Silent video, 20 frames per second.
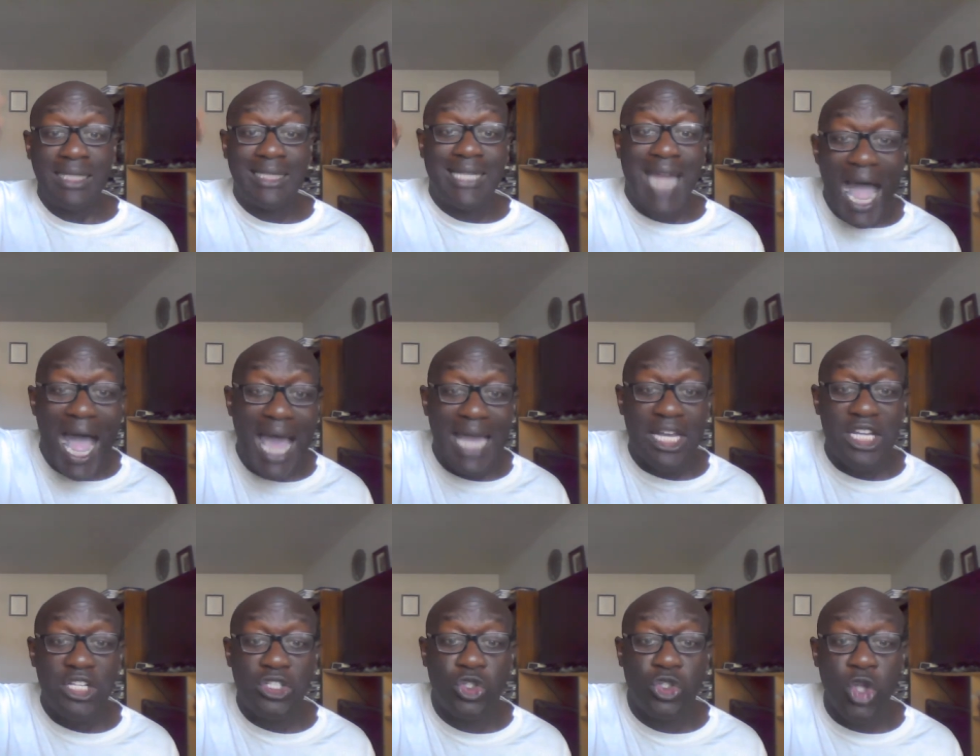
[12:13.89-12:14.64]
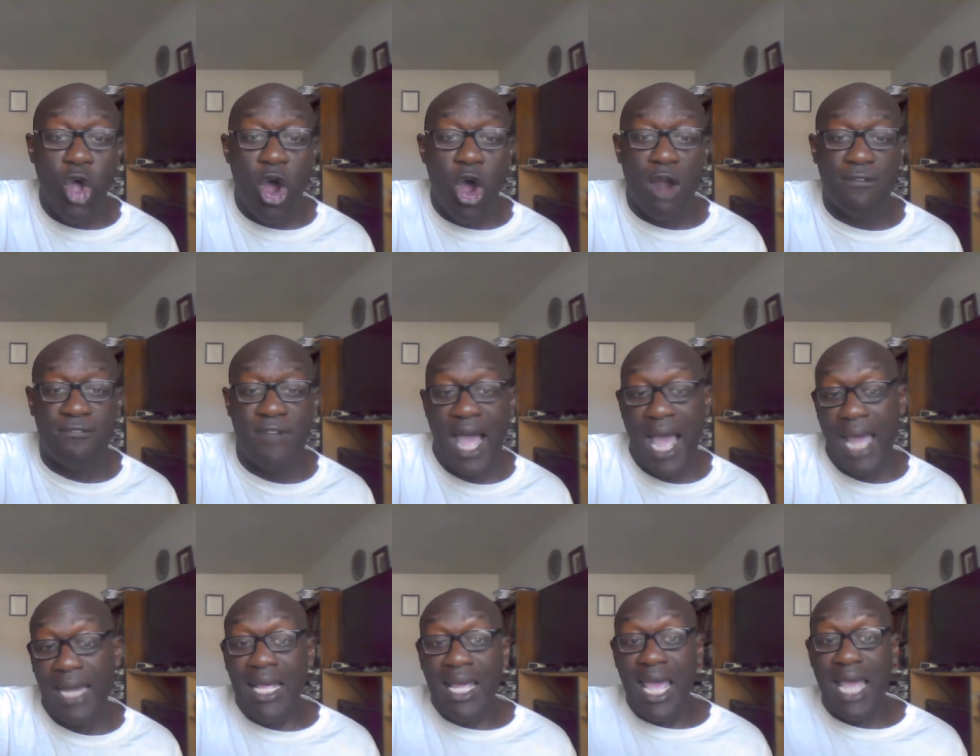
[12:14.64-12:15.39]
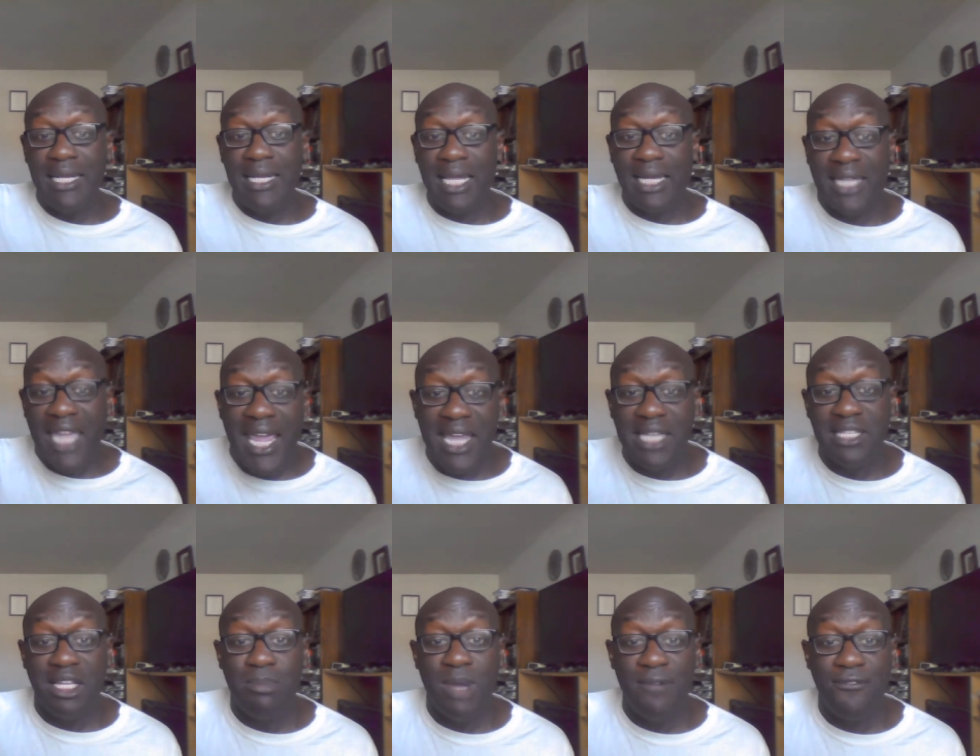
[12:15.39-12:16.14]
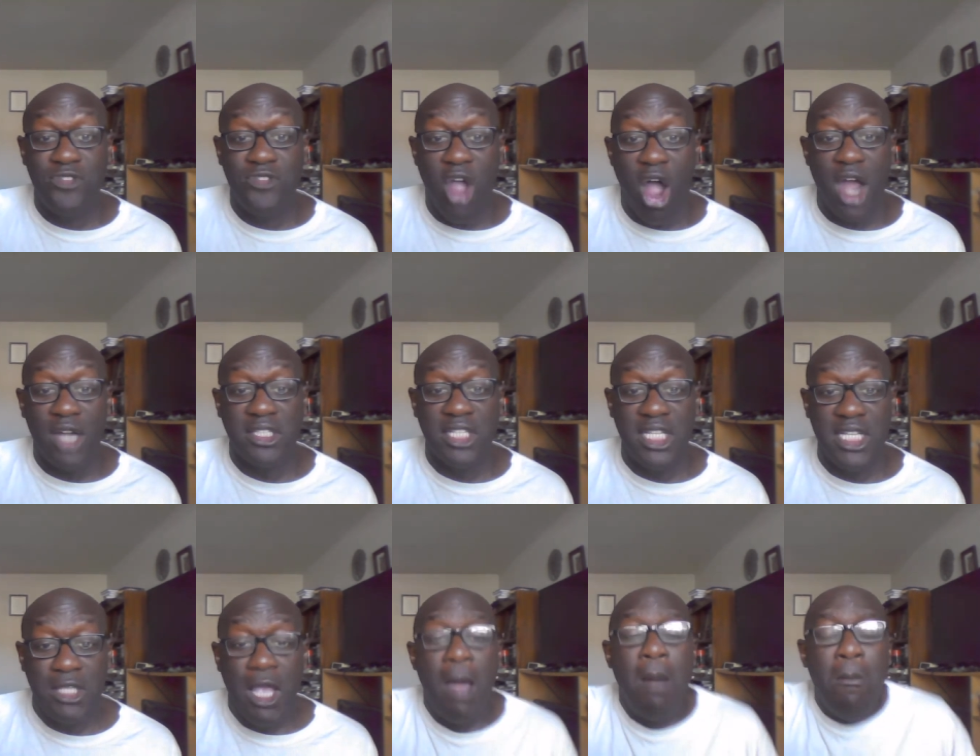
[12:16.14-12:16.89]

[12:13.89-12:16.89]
God is glorified, and the kingdom of darkness,